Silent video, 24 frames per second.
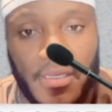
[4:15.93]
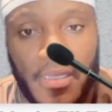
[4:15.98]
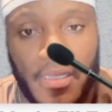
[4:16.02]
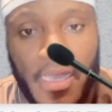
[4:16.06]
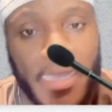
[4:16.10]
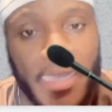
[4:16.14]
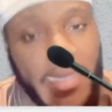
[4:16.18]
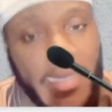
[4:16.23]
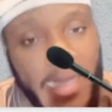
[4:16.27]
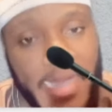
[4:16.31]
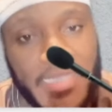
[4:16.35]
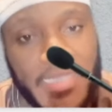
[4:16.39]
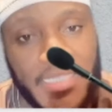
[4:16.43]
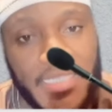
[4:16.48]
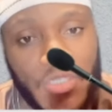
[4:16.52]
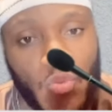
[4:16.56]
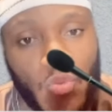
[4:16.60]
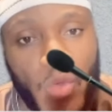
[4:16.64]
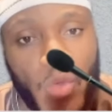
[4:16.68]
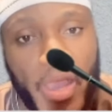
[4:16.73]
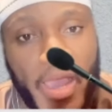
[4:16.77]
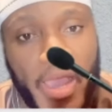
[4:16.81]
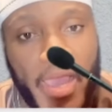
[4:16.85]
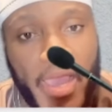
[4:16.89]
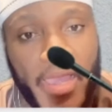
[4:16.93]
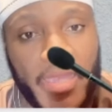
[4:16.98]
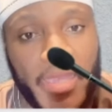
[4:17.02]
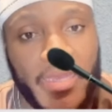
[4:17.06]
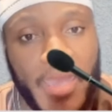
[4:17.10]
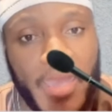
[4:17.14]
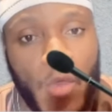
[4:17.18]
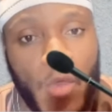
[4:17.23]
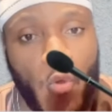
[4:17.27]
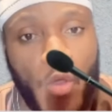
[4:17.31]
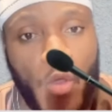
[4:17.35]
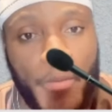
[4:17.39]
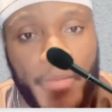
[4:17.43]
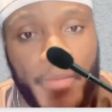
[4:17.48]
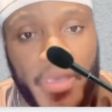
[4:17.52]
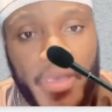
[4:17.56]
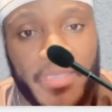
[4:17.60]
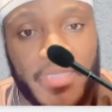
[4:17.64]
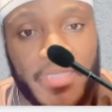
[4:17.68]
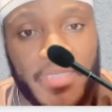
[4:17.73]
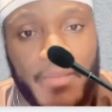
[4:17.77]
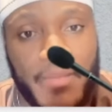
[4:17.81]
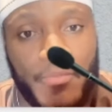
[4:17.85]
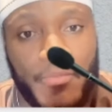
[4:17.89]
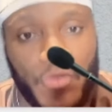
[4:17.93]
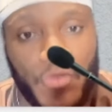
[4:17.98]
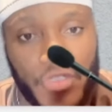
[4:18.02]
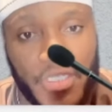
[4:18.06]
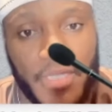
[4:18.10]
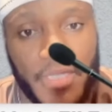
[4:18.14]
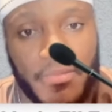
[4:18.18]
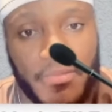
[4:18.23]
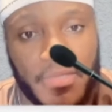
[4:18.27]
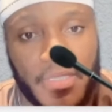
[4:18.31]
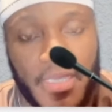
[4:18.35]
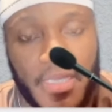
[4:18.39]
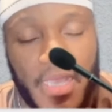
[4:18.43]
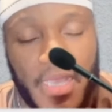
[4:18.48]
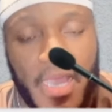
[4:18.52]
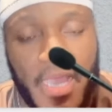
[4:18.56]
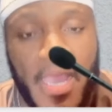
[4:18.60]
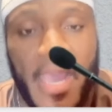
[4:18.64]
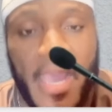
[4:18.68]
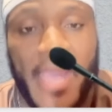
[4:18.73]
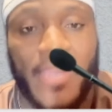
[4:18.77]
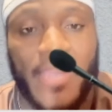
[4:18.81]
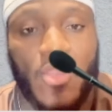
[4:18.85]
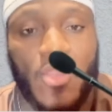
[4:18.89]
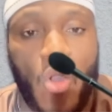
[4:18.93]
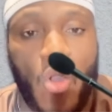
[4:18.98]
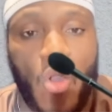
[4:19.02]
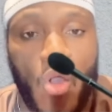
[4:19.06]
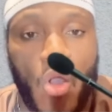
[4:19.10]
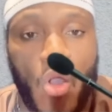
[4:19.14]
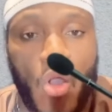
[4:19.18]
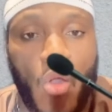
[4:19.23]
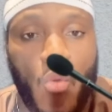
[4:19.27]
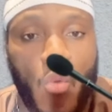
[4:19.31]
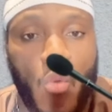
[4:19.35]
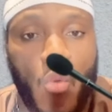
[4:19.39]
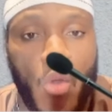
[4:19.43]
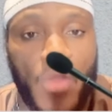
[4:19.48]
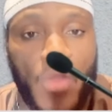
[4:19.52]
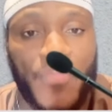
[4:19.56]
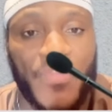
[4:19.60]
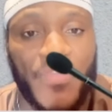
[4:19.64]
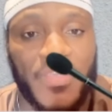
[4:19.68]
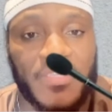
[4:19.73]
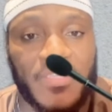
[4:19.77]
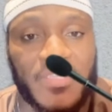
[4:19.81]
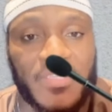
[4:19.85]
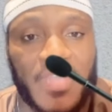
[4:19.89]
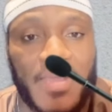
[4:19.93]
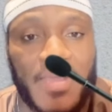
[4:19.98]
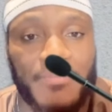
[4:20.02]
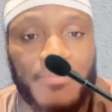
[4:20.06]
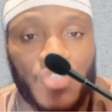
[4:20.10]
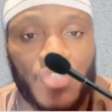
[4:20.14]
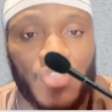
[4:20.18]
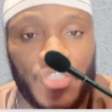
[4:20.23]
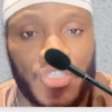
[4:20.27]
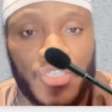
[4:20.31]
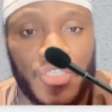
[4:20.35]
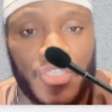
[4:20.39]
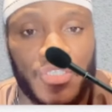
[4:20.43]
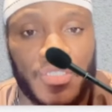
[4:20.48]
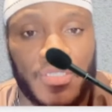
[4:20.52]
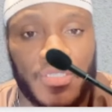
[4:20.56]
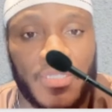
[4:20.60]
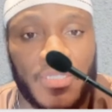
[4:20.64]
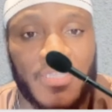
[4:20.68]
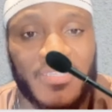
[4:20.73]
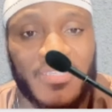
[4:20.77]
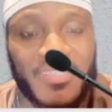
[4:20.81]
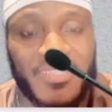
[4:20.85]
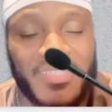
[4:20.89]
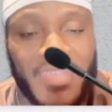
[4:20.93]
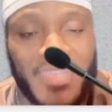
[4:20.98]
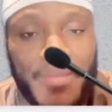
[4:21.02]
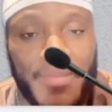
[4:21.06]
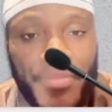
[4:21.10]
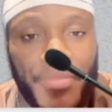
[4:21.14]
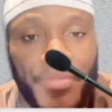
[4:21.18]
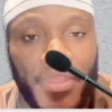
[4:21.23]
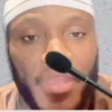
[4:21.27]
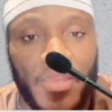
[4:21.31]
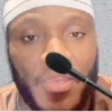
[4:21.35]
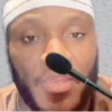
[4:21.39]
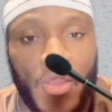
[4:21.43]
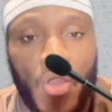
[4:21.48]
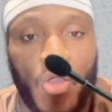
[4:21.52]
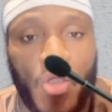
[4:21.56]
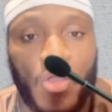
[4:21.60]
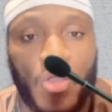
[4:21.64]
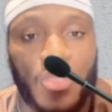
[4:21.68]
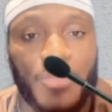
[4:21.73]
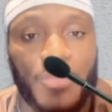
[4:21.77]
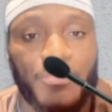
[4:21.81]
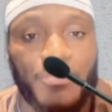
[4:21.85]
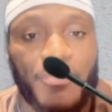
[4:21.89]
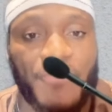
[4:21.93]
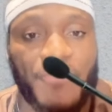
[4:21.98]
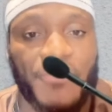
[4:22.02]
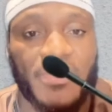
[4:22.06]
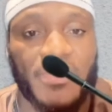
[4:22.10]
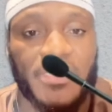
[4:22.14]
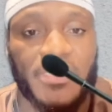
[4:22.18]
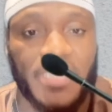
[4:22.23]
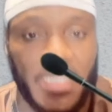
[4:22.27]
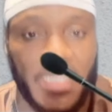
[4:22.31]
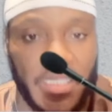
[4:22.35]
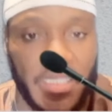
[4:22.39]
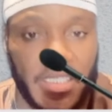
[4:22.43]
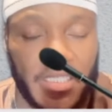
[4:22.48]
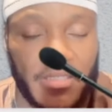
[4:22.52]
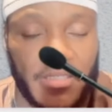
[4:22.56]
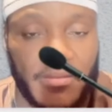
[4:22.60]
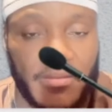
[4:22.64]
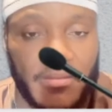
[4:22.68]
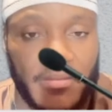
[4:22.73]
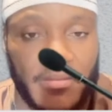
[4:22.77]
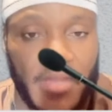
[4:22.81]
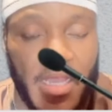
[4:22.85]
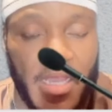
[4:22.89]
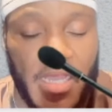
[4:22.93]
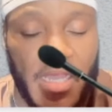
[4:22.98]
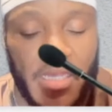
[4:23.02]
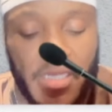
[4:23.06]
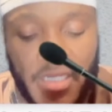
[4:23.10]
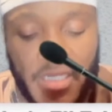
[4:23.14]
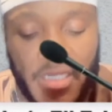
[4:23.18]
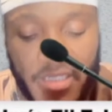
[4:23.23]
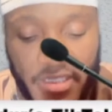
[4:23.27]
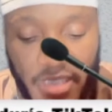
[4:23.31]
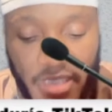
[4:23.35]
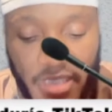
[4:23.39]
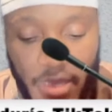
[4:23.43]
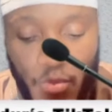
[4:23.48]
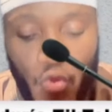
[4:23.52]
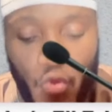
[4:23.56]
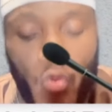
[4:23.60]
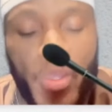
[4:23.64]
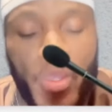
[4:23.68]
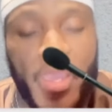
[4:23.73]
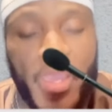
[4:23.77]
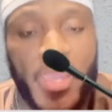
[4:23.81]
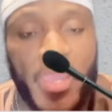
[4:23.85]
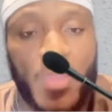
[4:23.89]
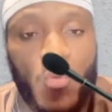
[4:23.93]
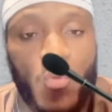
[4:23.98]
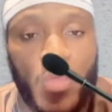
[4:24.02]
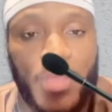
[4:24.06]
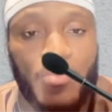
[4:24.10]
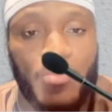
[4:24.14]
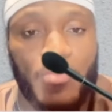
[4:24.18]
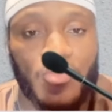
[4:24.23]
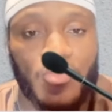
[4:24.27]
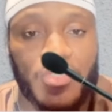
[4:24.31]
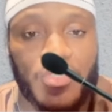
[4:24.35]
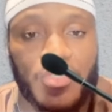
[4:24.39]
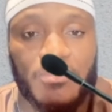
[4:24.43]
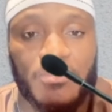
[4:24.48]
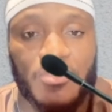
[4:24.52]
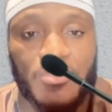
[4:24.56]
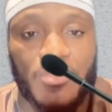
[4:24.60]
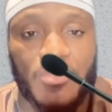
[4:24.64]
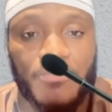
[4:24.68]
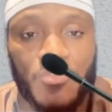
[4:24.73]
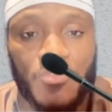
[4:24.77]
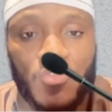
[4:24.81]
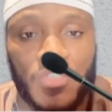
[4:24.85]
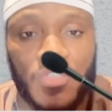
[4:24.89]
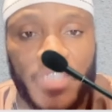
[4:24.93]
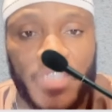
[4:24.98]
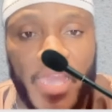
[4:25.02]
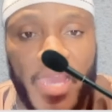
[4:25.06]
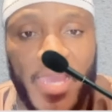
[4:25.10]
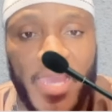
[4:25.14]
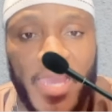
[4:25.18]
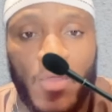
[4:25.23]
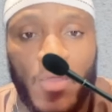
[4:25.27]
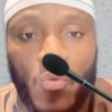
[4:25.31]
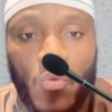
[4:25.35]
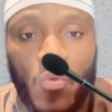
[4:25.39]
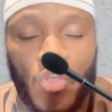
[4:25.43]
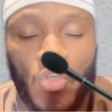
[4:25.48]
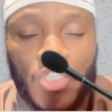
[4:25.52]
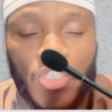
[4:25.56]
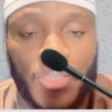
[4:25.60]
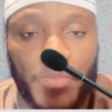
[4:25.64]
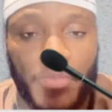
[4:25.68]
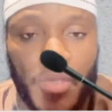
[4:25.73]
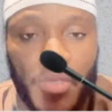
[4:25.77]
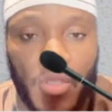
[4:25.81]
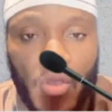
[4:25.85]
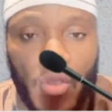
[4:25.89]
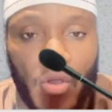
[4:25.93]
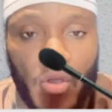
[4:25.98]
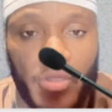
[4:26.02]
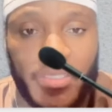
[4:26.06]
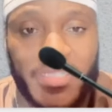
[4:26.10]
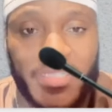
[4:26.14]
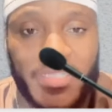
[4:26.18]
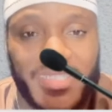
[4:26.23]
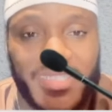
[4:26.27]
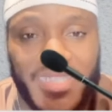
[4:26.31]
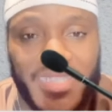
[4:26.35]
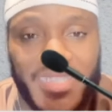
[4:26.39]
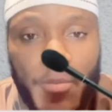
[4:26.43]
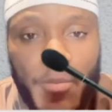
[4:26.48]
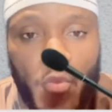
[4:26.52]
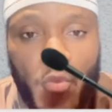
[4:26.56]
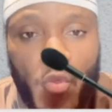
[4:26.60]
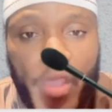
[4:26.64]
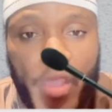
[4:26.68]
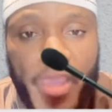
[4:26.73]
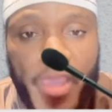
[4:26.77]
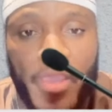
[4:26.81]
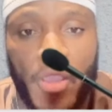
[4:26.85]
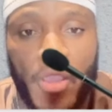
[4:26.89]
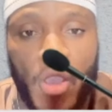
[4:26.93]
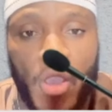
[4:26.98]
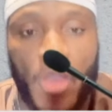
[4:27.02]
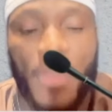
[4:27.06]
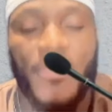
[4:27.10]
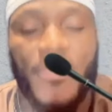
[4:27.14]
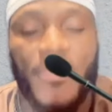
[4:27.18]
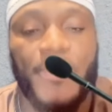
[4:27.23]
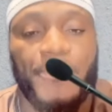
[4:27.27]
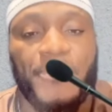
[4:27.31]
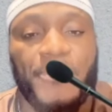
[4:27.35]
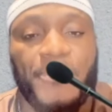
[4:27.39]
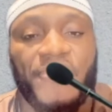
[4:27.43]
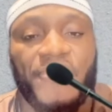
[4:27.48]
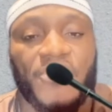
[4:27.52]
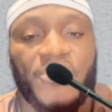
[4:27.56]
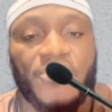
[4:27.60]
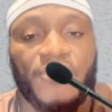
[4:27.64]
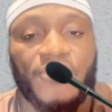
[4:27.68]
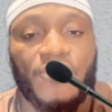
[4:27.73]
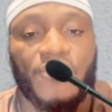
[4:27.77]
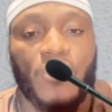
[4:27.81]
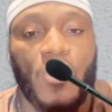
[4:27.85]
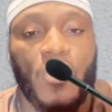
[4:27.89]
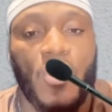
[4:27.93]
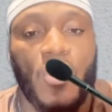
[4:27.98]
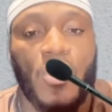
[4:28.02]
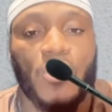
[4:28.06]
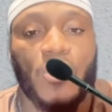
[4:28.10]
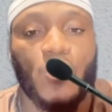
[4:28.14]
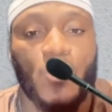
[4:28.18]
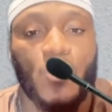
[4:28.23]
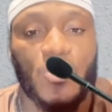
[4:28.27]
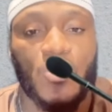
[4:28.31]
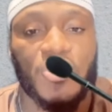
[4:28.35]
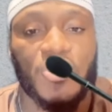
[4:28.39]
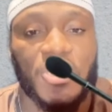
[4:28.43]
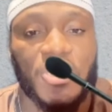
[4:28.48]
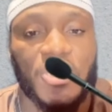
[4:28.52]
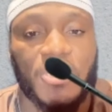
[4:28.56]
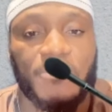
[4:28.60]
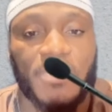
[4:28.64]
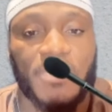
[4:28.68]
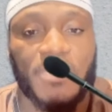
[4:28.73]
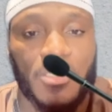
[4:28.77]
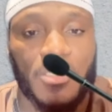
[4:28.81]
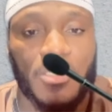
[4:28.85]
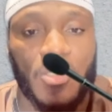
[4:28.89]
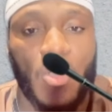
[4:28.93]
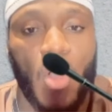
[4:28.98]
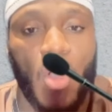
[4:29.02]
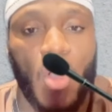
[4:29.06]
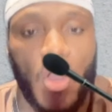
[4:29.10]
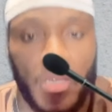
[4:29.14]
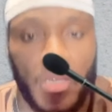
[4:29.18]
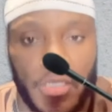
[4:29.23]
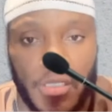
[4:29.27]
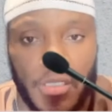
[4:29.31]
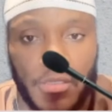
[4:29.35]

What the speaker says: And that is why that what makes them Muslims. And all what Islam teaches, the same thing all the prophet did. The same way we Muslims of today are worshiping God, the same way all the prophet of God worshiped God.